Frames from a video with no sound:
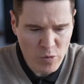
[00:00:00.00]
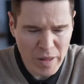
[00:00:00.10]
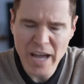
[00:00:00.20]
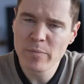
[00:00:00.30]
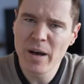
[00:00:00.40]

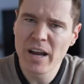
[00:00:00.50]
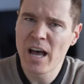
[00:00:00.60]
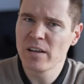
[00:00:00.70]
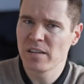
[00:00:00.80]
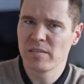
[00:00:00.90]
planning to buy the
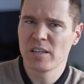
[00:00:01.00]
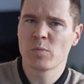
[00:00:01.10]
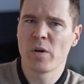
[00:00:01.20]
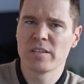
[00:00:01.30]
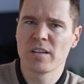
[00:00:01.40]
house at
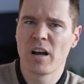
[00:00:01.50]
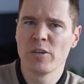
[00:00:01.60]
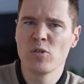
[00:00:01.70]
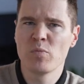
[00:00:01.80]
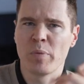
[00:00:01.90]
this price. Are
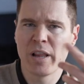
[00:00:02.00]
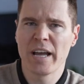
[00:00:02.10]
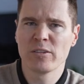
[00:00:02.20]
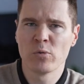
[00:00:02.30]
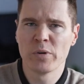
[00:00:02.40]
you
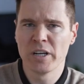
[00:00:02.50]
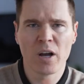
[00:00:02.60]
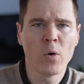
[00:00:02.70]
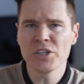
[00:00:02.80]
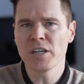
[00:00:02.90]
planning to
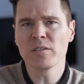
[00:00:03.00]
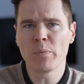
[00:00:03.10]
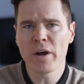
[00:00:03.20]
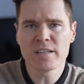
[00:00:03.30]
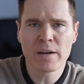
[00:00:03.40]
renegotiate the
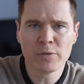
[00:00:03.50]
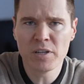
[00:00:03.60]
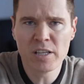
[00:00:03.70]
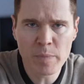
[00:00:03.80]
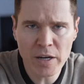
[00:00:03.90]
price after
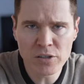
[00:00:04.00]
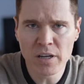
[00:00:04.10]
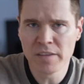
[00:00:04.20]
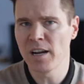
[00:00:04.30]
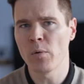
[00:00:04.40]
the
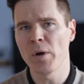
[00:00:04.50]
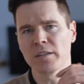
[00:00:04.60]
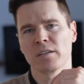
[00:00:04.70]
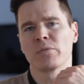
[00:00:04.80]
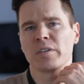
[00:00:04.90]
inspection? And then I
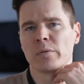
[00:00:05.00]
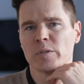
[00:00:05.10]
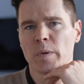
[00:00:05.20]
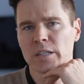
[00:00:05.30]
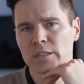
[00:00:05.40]
wait for the
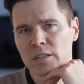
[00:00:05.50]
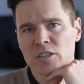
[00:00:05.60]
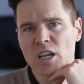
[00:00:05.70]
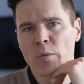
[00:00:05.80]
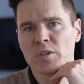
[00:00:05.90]
response.
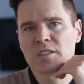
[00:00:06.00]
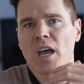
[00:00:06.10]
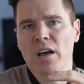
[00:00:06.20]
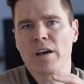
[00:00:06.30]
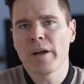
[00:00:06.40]
Some will
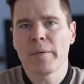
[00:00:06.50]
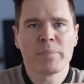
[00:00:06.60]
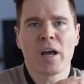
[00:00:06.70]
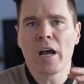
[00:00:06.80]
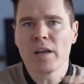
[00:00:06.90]
say,
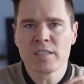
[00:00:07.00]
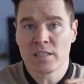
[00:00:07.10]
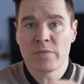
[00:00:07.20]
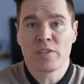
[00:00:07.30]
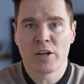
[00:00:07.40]
it's
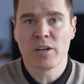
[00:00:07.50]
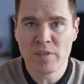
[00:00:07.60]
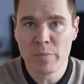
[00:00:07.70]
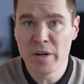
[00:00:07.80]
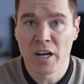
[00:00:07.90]
as if
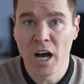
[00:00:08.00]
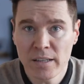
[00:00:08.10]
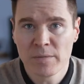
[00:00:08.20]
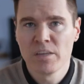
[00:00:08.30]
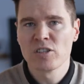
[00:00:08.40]
they're being
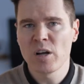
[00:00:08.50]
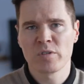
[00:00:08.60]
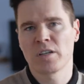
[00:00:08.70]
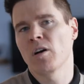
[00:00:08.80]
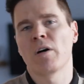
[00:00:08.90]
caught. Some
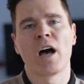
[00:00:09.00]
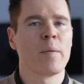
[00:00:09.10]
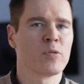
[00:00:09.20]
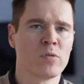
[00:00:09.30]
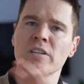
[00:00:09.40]
will say, oh,
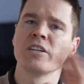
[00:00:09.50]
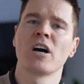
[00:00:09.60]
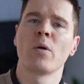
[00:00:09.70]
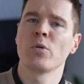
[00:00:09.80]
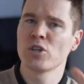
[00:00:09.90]
absolutely
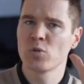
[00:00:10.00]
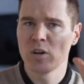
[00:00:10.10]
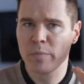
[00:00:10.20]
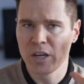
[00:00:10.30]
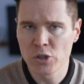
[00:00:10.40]
not. We just
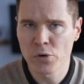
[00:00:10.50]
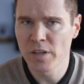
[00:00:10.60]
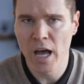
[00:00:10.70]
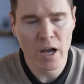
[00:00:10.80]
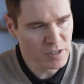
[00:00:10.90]
want to make sure
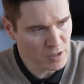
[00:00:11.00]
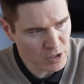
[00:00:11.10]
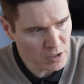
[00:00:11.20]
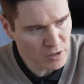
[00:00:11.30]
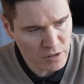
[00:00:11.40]
the house is
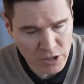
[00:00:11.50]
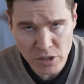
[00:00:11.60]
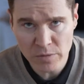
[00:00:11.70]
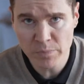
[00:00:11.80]
in good condition.